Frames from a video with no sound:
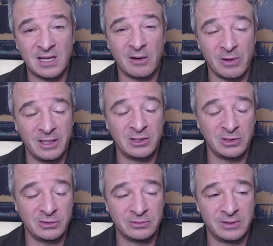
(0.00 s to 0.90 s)
I really
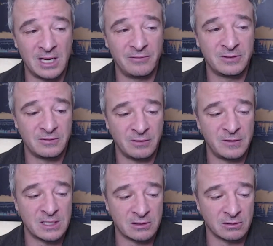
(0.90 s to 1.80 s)
do love the
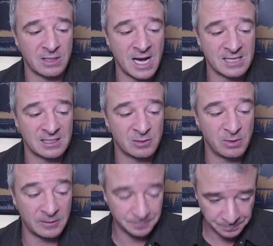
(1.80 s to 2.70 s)
physical classes,
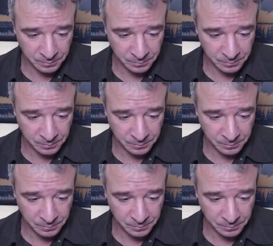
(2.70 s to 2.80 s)
but